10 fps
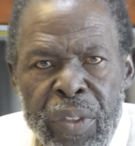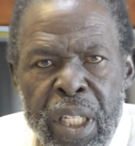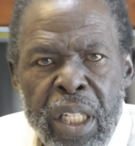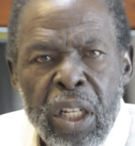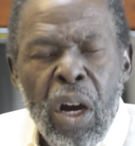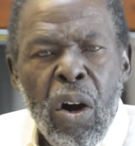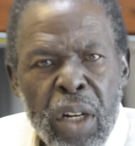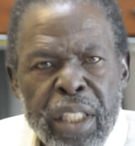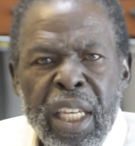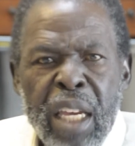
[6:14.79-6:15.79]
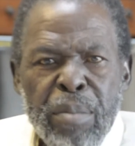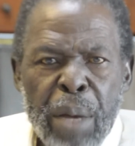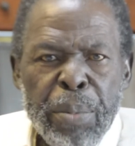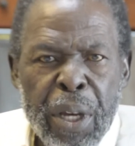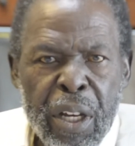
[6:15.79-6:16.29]
The only thing my
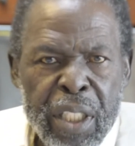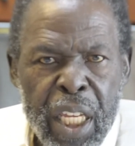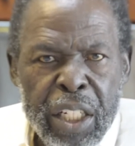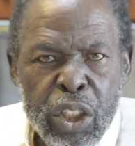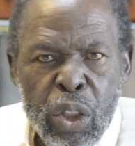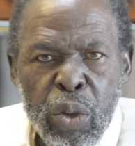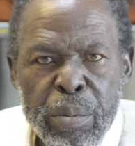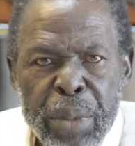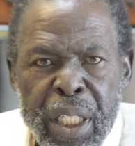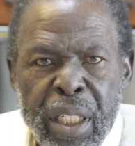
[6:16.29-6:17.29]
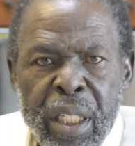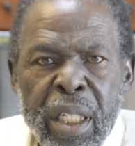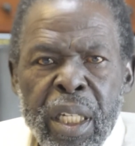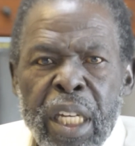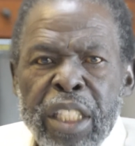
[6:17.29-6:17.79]
parents had to do with me
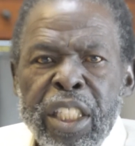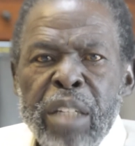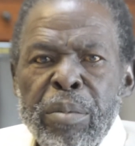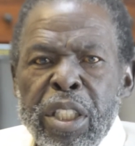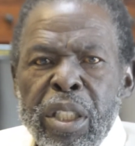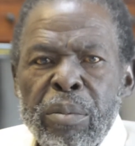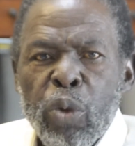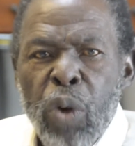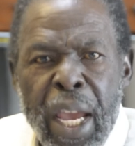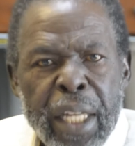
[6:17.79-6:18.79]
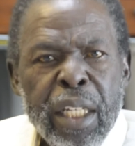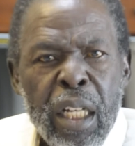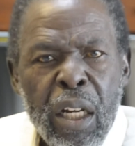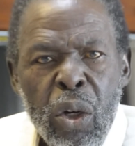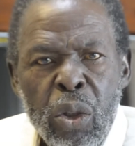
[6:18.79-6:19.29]
is get me some raggedy
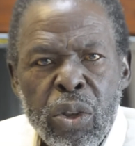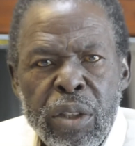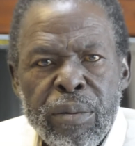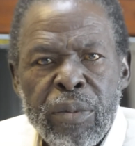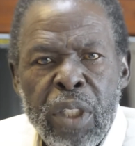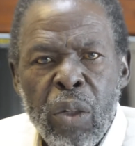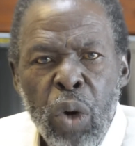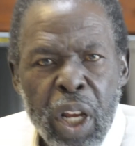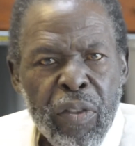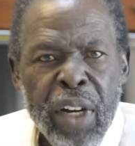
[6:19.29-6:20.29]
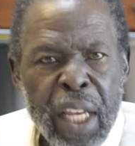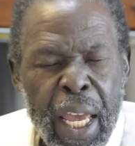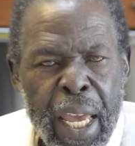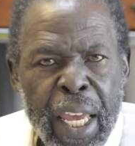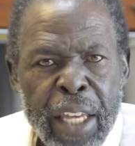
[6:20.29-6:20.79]
clothes, whatever they
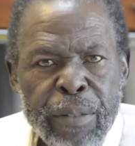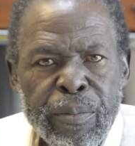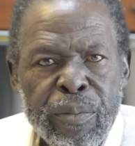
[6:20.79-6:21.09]
had,